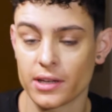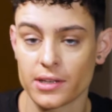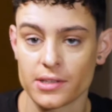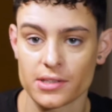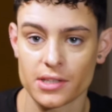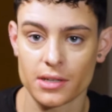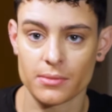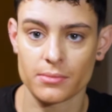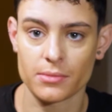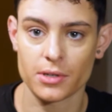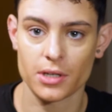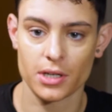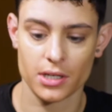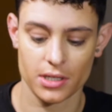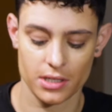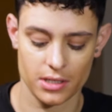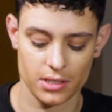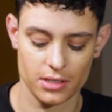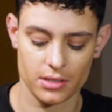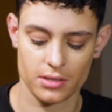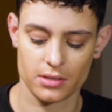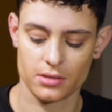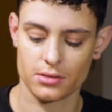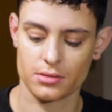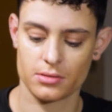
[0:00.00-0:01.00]
is I'm
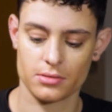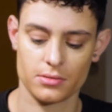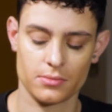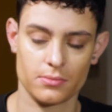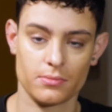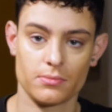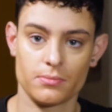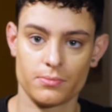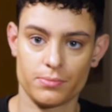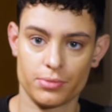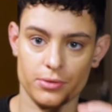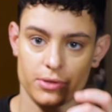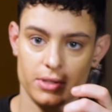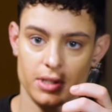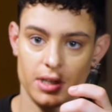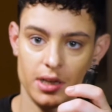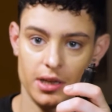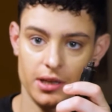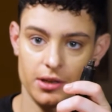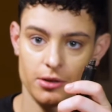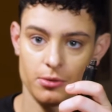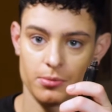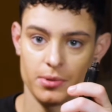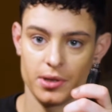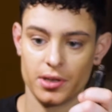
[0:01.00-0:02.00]
gonna put a
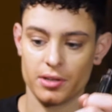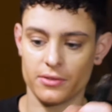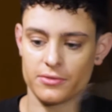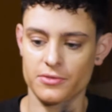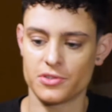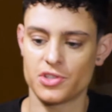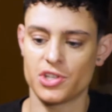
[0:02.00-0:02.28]
little bit of